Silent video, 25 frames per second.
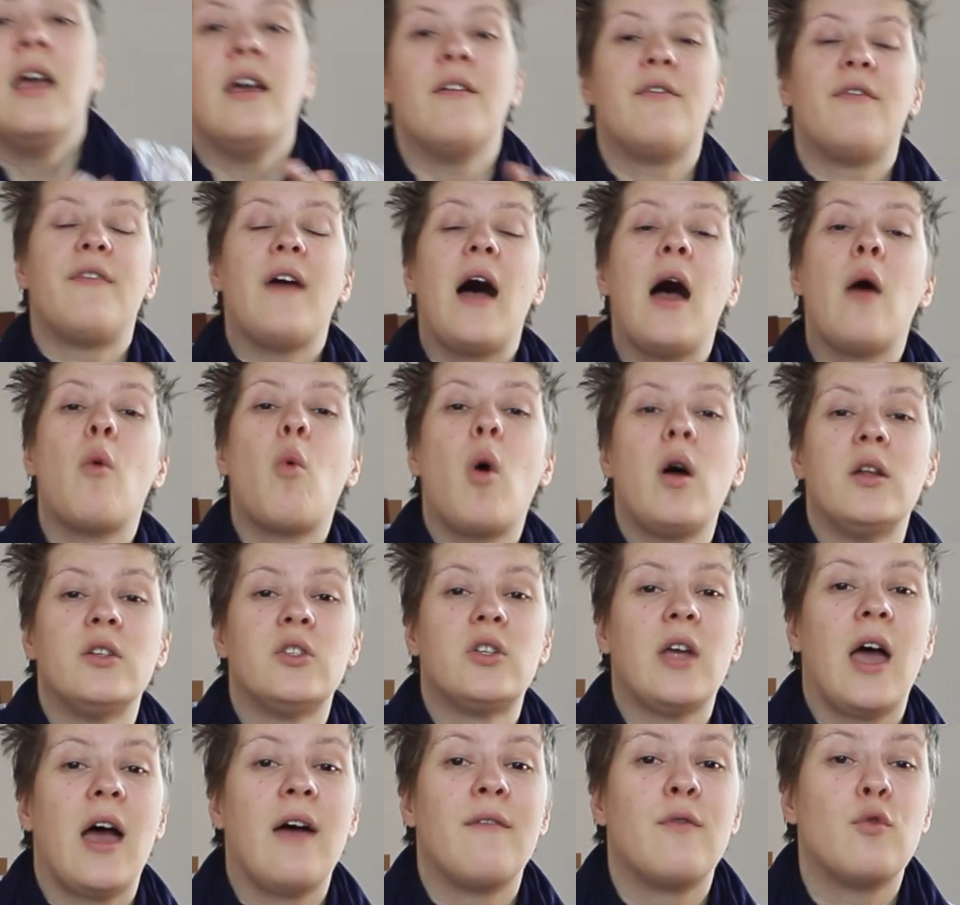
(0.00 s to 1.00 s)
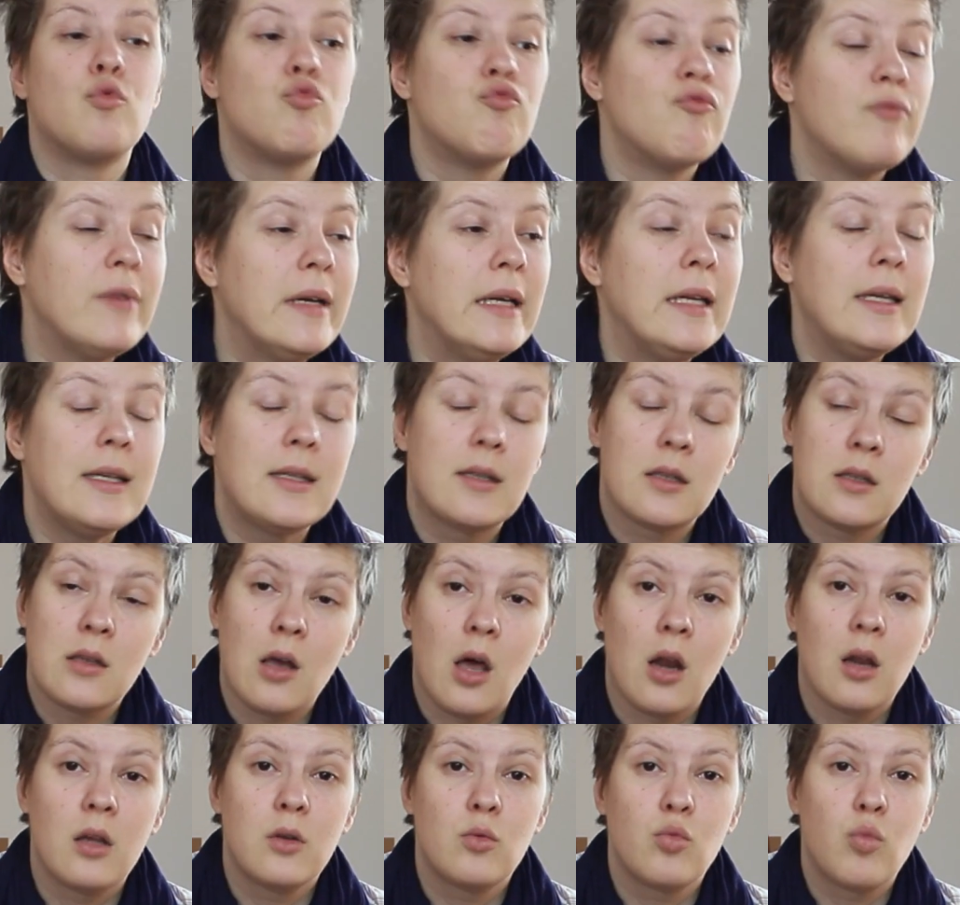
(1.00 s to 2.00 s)
If I want to have a really
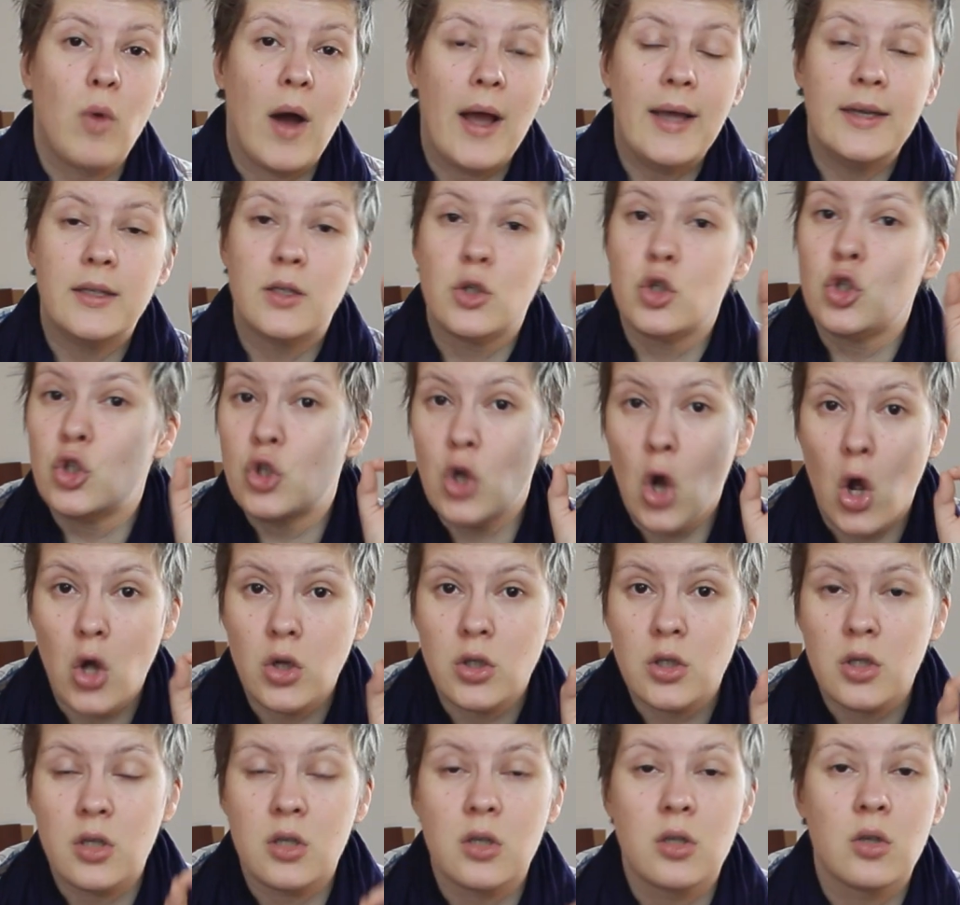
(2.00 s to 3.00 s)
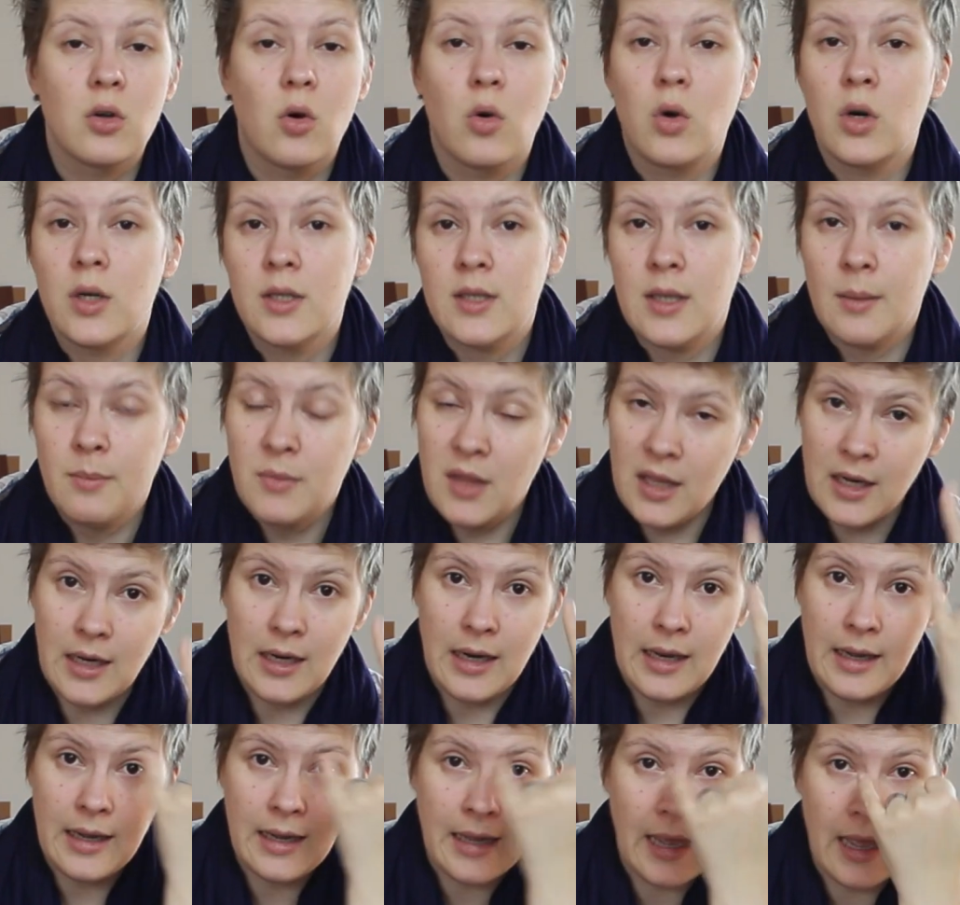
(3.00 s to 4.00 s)
solid white dot or
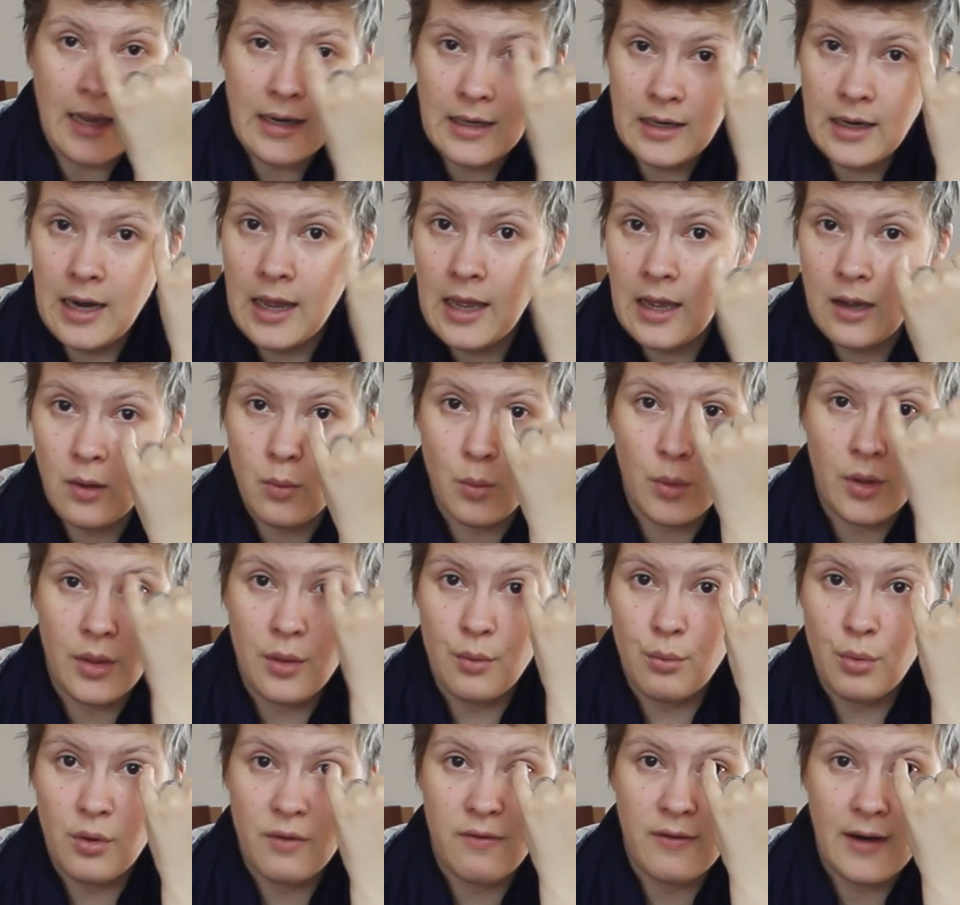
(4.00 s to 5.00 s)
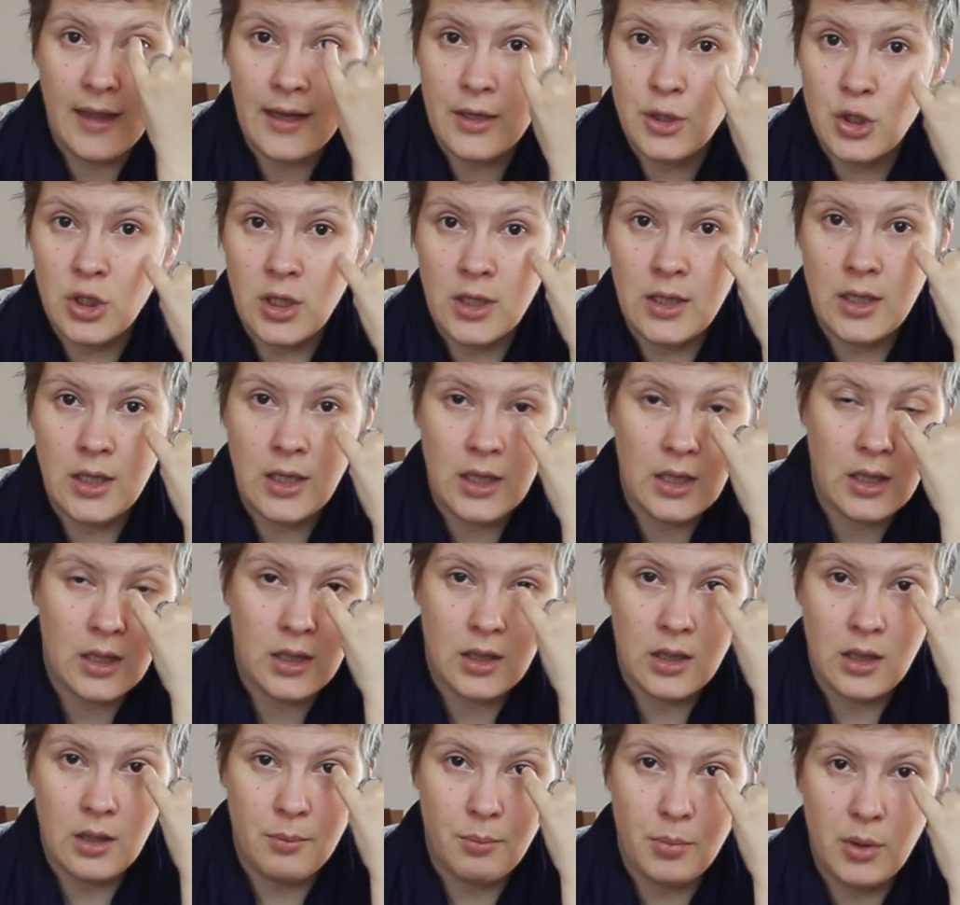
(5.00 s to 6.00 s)
something, again, like with a reflection
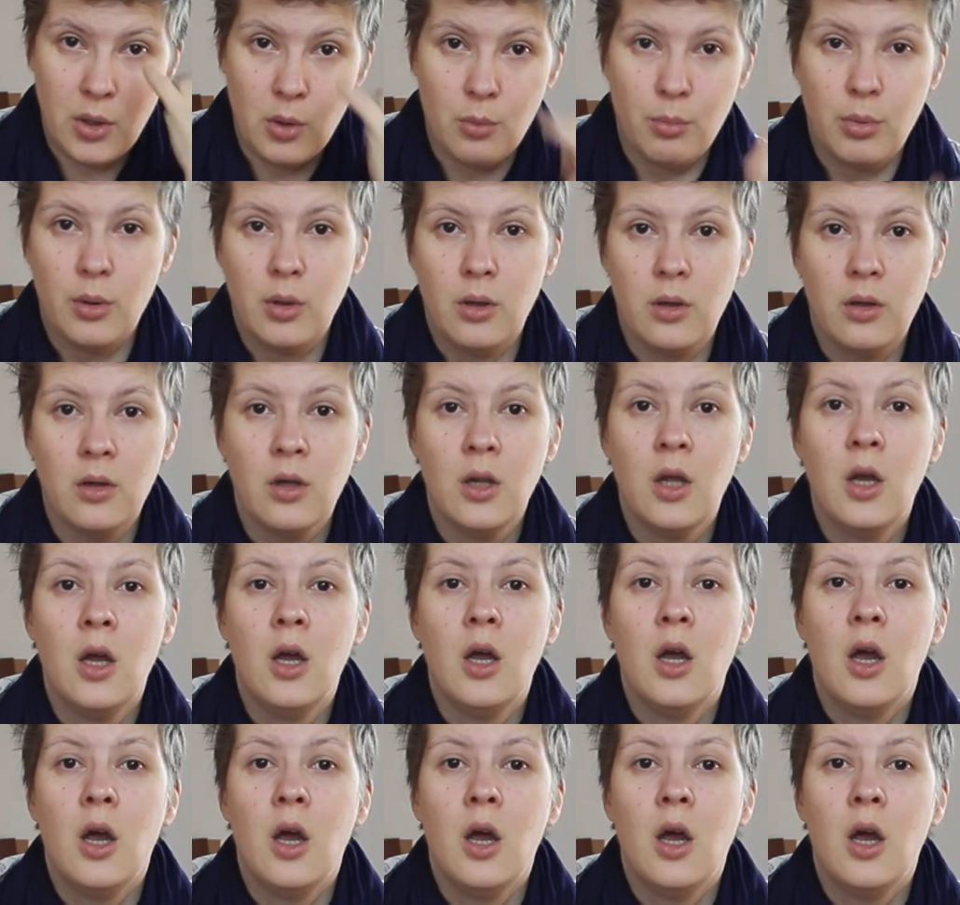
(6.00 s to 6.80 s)
in the pupil